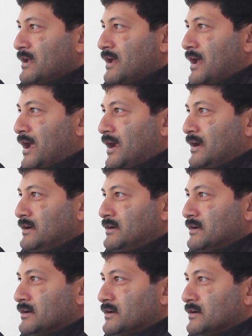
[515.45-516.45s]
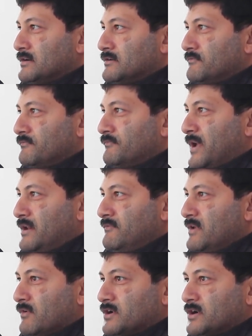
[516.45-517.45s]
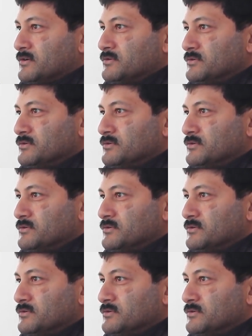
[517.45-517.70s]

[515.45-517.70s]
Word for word: And when we wanted to